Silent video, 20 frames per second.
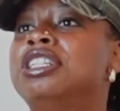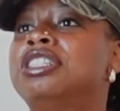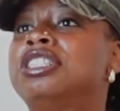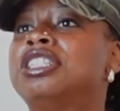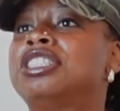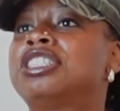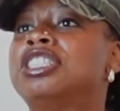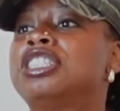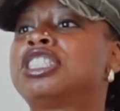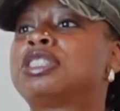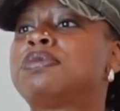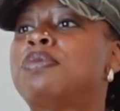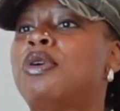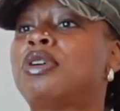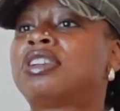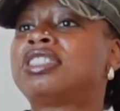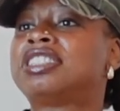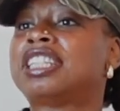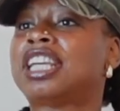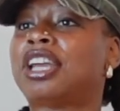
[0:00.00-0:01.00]
doesn't
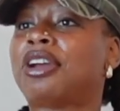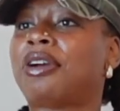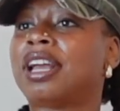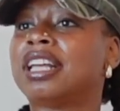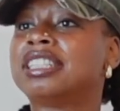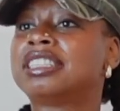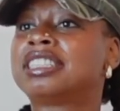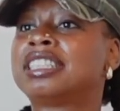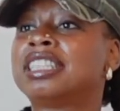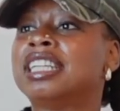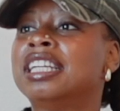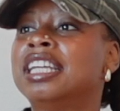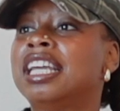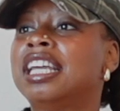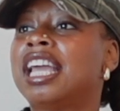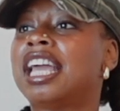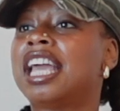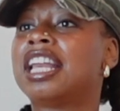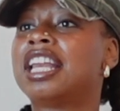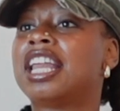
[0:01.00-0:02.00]
smoke cigarettes
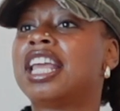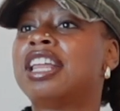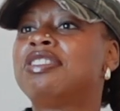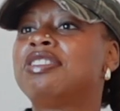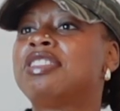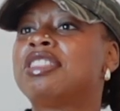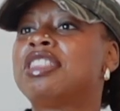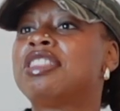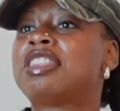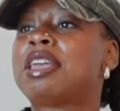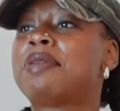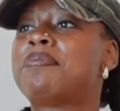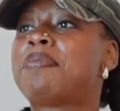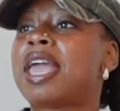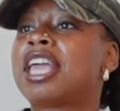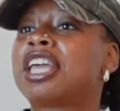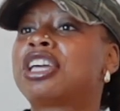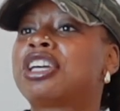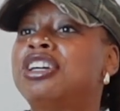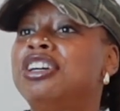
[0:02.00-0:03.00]
and they
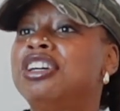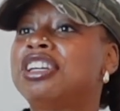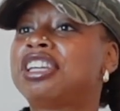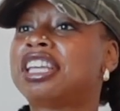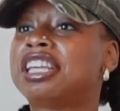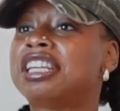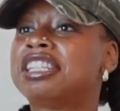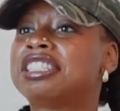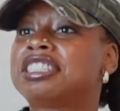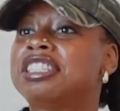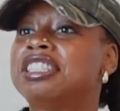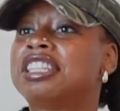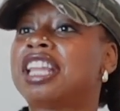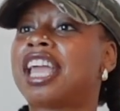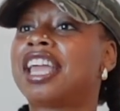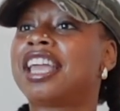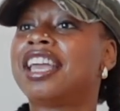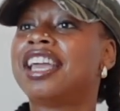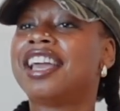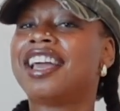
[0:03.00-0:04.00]
bake cookies and
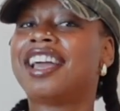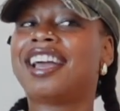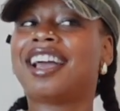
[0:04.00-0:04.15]
they...